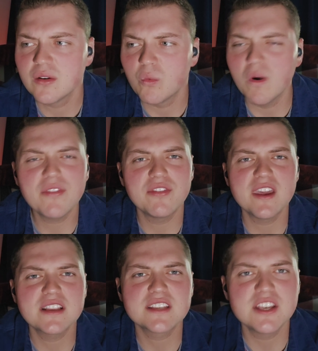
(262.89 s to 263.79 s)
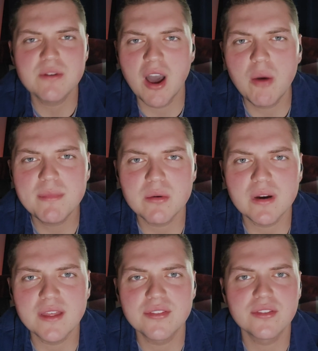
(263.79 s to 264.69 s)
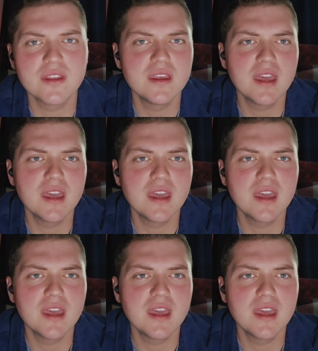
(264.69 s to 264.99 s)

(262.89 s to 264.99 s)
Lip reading: what things can you help me with?